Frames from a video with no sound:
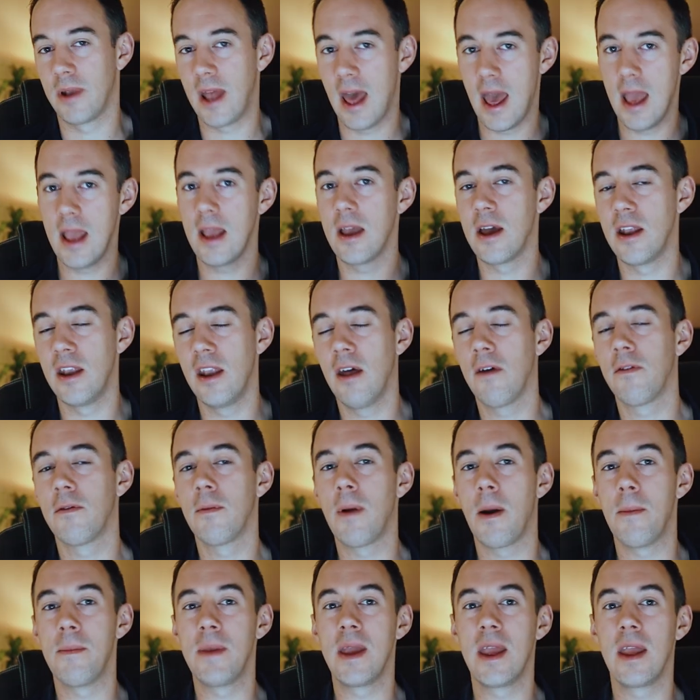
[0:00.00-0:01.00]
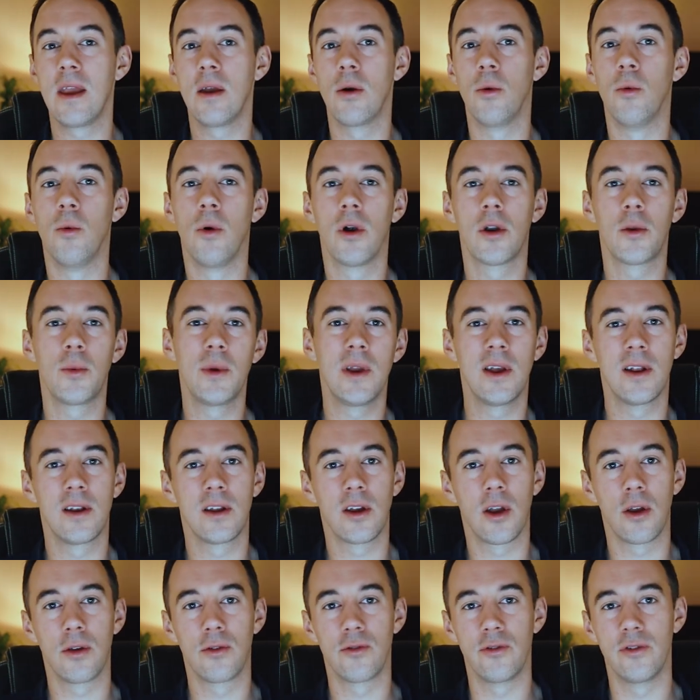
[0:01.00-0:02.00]
But hey, enough about me. What are we going
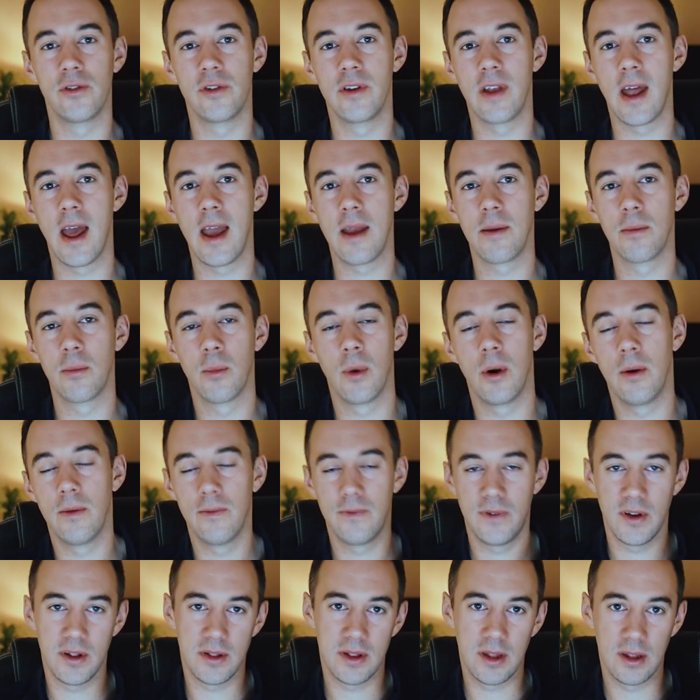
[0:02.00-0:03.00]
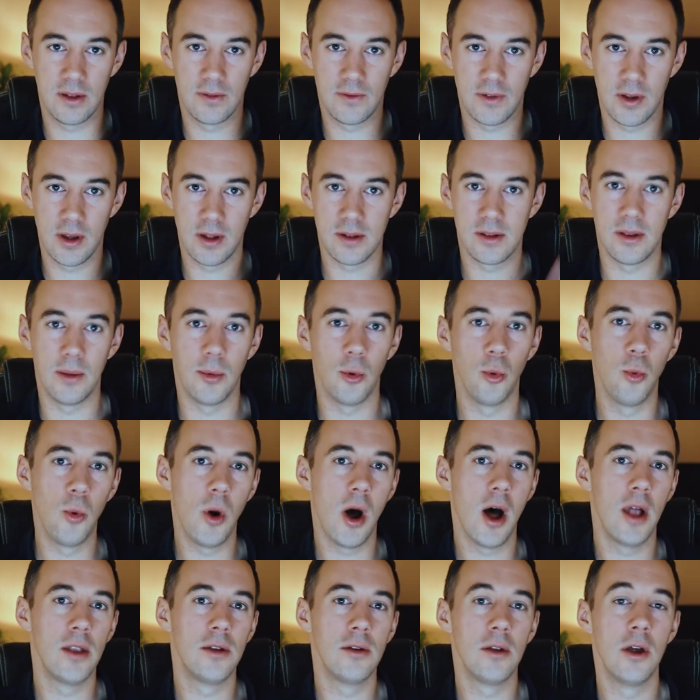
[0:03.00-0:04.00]
to go through today? Well, first things first, number
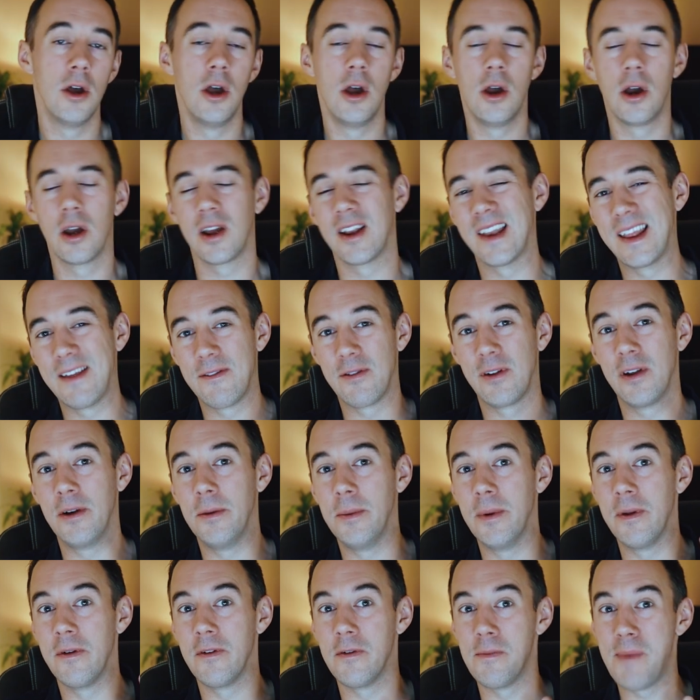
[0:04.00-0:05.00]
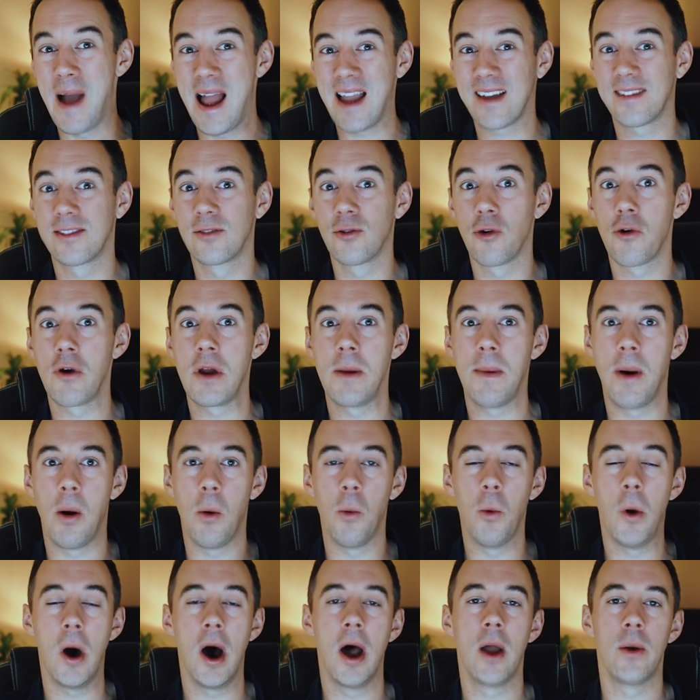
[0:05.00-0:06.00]
one, I'm going to give you a little bit of a backstory
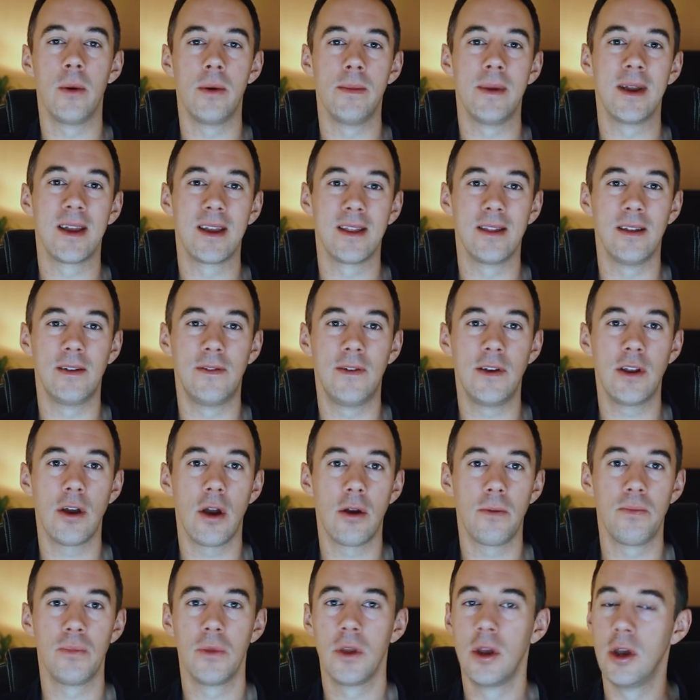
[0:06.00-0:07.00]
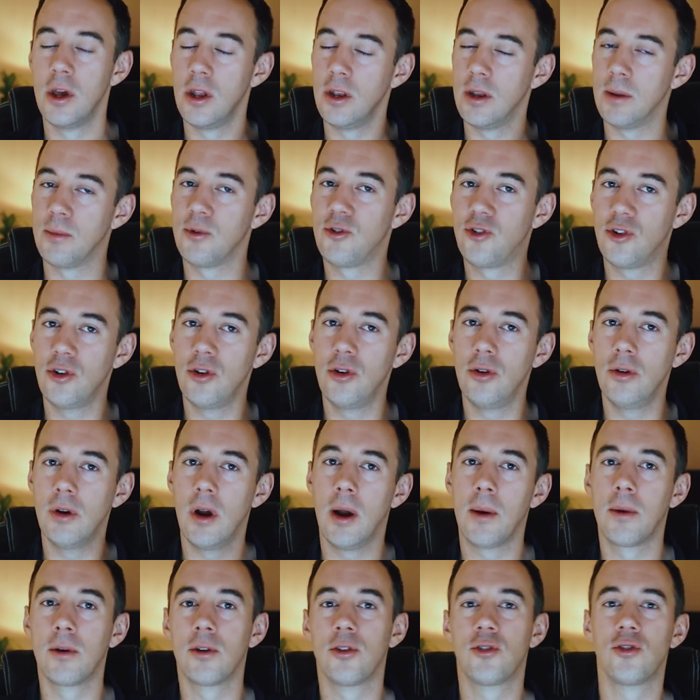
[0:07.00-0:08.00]
about why we're making this video. Number two,
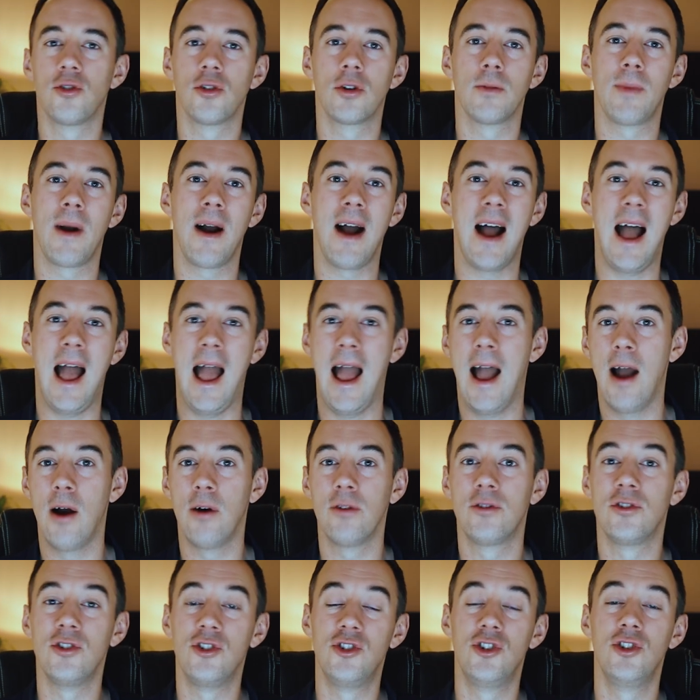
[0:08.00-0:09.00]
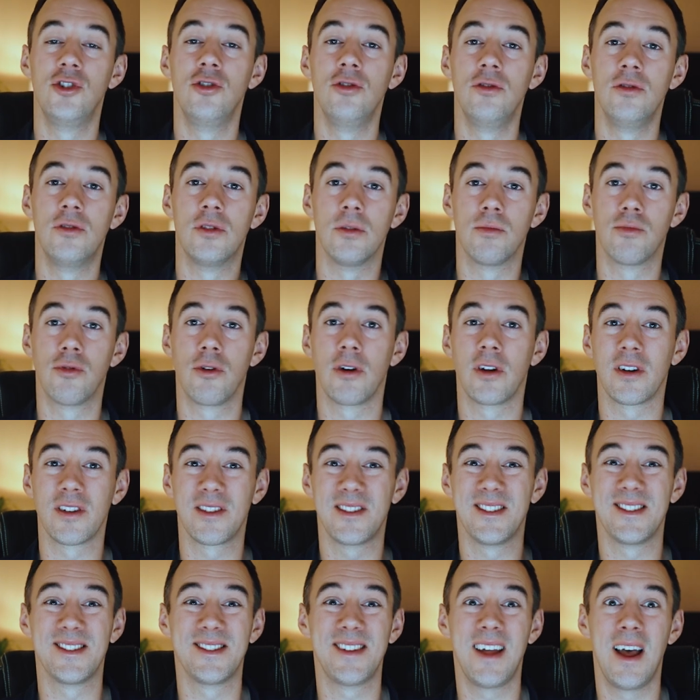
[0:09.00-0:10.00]
I'm going to talk about how to choose the
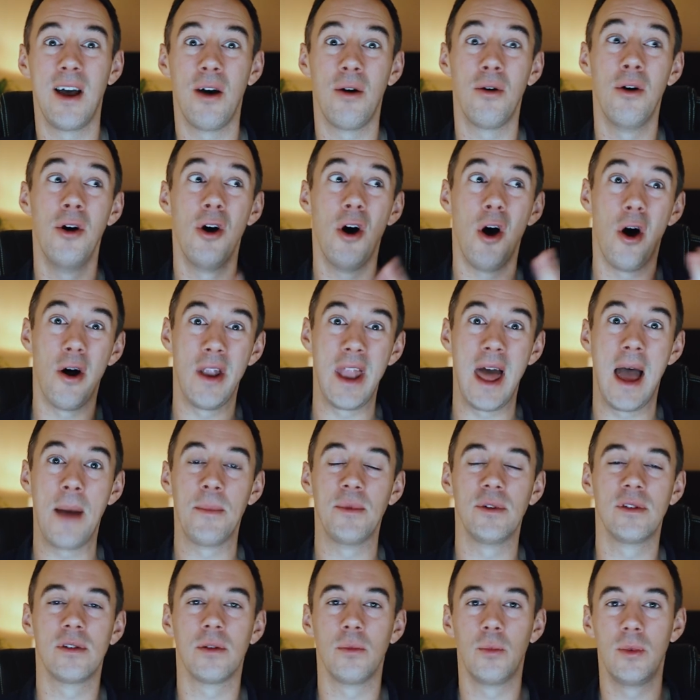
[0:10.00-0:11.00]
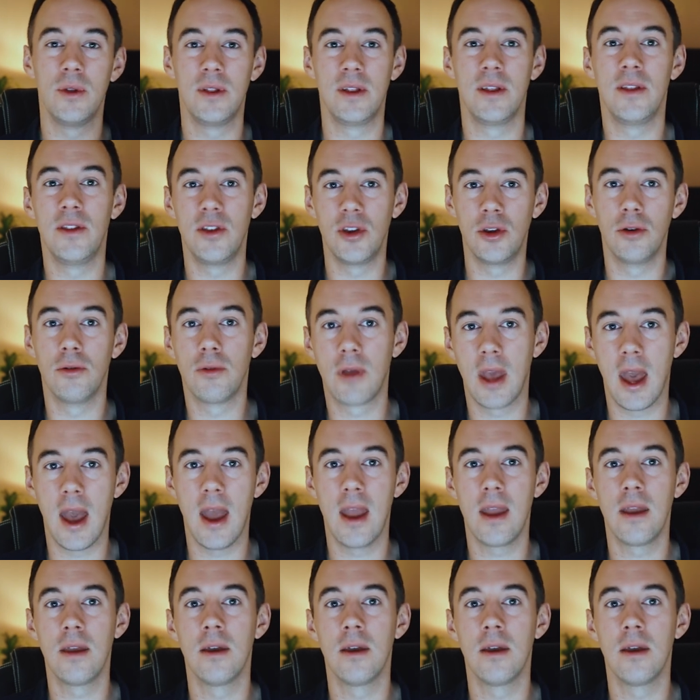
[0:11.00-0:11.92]
products to sell on Amazon within the UK.